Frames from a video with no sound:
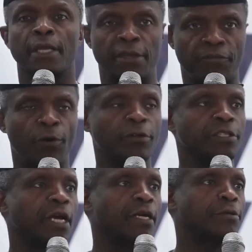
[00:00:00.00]
a
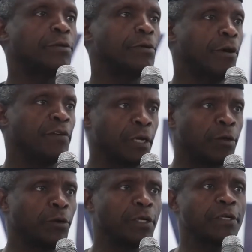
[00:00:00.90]
foreshadow of a
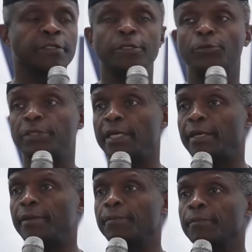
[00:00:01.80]
glorious new
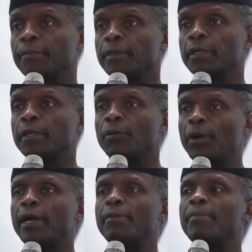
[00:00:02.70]
day,
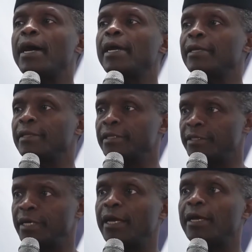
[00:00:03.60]
whereby the
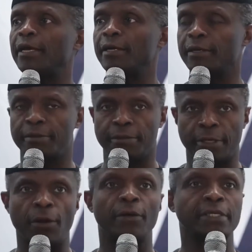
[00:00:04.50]
share,
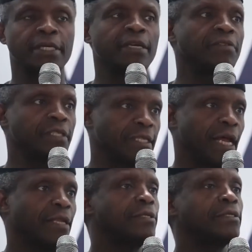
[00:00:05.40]
God-given
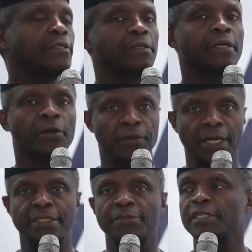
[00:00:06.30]
talent,
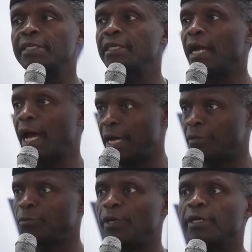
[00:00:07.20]
creativity,
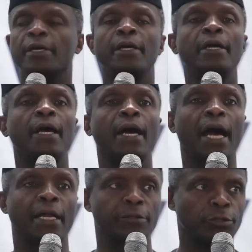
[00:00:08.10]
hard work,
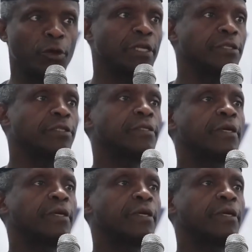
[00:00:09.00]
and knowledge,